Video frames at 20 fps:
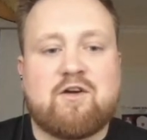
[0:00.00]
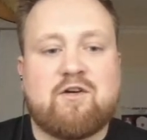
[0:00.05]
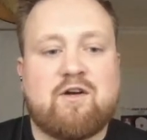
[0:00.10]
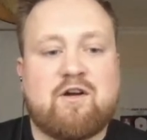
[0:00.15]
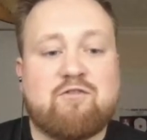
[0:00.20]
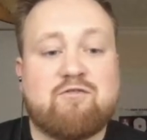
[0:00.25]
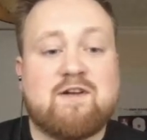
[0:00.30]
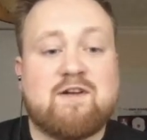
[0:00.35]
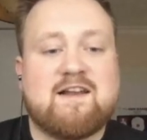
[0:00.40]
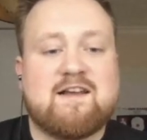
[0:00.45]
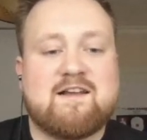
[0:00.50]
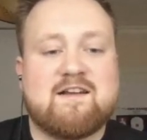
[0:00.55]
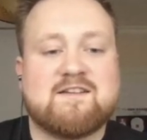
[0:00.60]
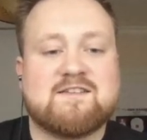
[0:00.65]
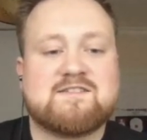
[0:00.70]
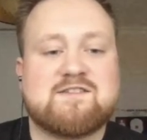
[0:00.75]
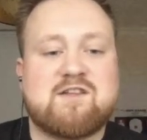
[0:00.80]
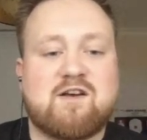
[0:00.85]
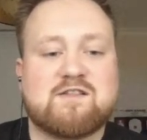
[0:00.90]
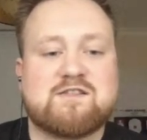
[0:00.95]
really going to
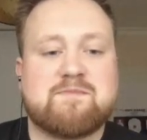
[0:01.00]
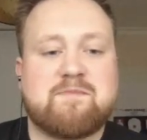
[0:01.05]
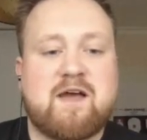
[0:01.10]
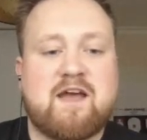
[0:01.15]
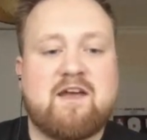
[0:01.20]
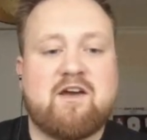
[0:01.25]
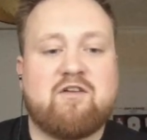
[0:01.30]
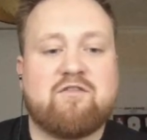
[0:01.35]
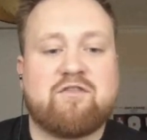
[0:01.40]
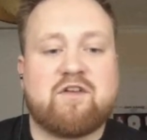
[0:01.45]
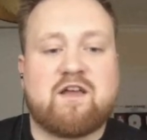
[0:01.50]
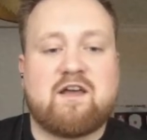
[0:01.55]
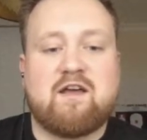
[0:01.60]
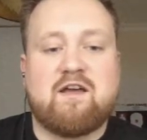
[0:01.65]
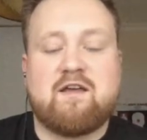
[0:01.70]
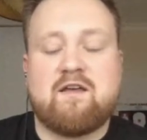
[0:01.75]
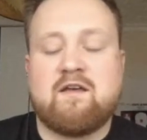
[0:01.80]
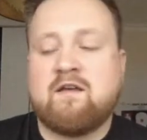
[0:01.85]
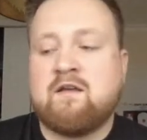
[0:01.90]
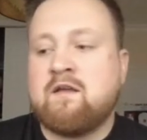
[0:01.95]
start to pay off.
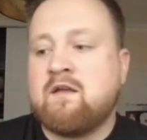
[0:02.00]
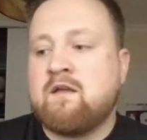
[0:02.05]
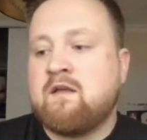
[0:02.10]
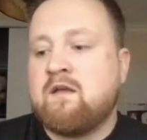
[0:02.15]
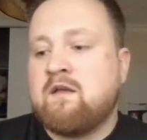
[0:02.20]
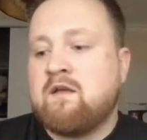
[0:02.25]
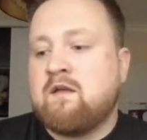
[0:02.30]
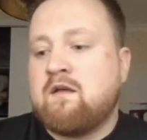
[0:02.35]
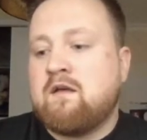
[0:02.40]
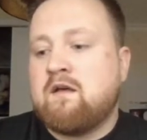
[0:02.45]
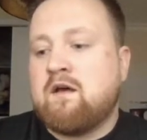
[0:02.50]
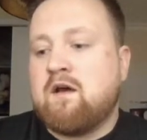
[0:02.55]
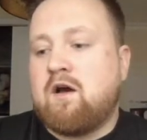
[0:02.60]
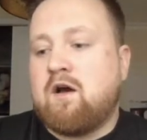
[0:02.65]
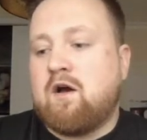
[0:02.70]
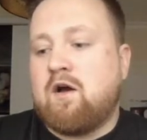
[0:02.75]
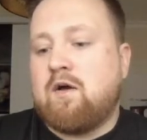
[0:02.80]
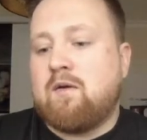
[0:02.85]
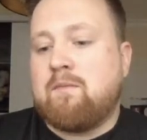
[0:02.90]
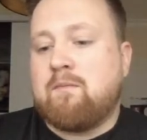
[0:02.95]
Okay,
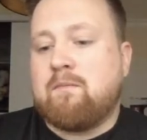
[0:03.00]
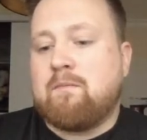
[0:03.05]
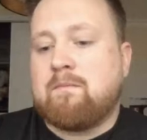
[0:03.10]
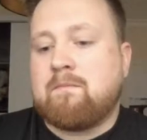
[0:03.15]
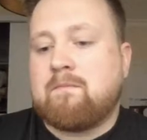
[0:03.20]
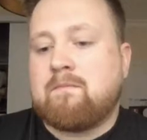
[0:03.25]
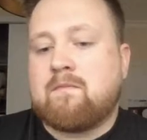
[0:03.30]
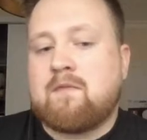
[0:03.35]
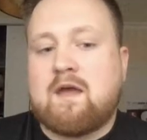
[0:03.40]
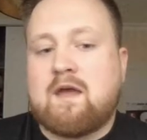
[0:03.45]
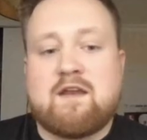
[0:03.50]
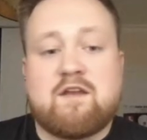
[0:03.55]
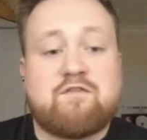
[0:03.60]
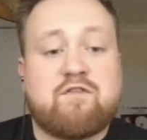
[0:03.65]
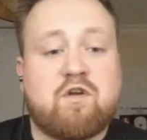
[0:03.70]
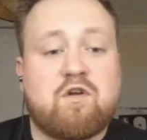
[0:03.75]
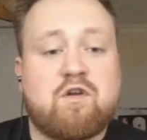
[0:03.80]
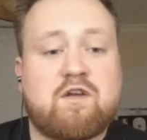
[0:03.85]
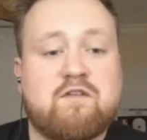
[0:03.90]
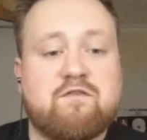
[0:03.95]
and if
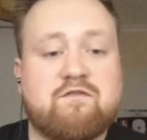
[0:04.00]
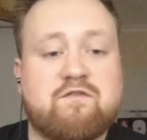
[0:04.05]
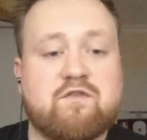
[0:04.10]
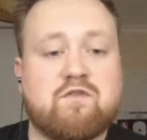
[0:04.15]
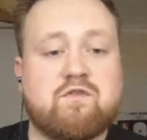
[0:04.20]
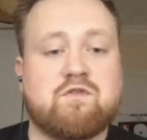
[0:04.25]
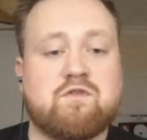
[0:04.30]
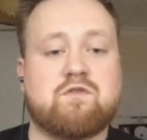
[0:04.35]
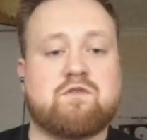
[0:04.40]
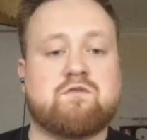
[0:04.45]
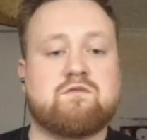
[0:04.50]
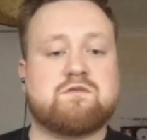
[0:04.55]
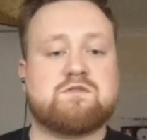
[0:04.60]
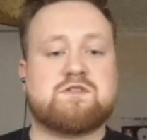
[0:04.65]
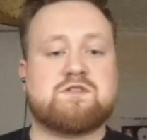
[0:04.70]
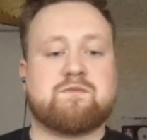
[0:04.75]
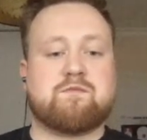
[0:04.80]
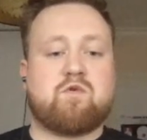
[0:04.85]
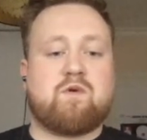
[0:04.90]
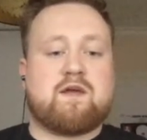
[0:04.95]
you're looking for
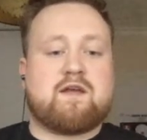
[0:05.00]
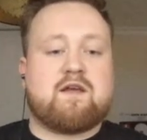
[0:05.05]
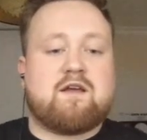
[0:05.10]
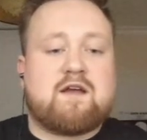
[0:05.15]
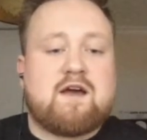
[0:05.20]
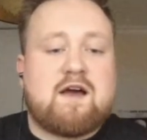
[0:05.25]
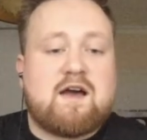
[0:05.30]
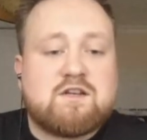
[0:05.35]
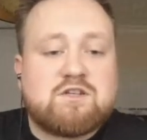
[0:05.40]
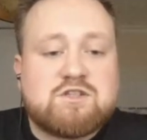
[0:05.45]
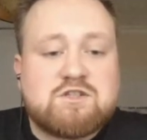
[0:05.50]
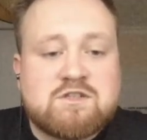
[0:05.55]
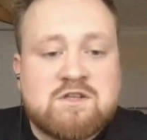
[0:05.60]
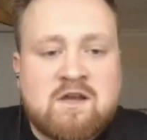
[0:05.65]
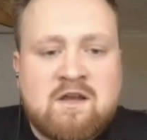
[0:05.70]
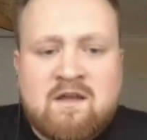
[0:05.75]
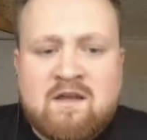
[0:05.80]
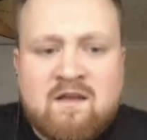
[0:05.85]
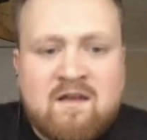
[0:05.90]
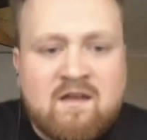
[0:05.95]
some quicker cash,
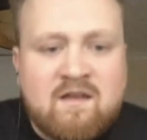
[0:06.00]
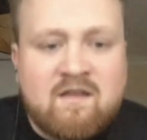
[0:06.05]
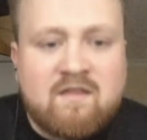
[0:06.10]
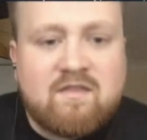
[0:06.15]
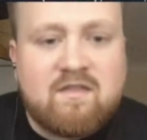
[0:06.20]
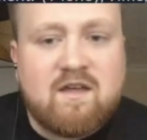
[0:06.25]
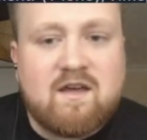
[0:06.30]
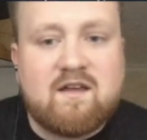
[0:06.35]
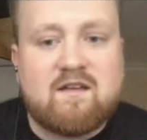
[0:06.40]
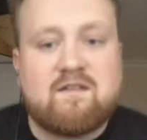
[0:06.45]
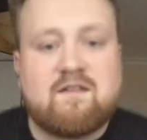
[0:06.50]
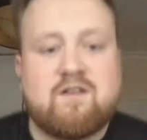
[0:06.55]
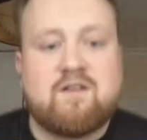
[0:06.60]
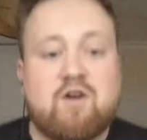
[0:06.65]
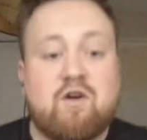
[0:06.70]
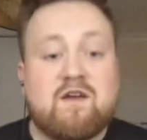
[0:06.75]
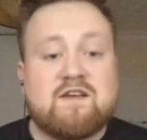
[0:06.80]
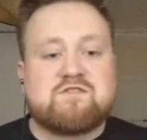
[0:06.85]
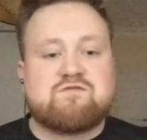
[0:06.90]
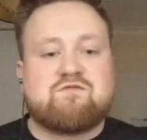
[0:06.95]
then
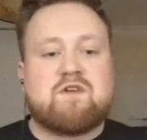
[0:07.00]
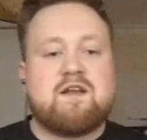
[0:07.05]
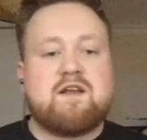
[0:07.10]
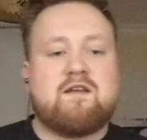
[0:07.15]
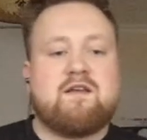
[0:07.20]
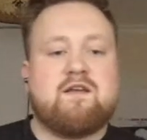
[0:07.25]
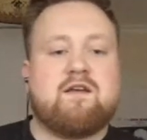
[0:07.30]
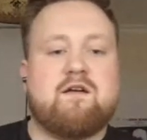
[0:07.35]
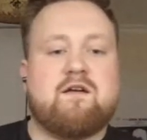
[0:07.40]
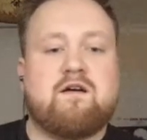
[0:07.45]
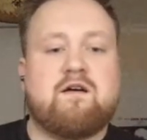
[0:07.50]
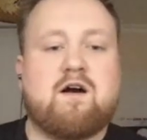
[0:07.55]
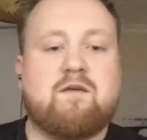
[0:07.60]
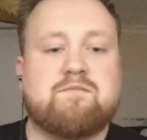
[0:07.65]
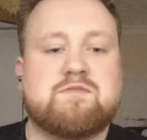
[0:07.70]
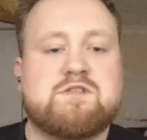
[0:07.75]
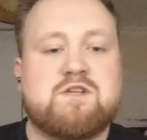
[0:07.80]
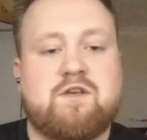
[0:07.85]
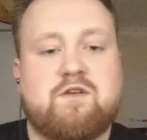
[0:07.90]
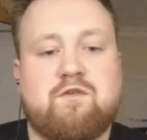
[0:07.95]
it's really up
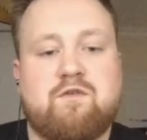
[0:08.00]
to you.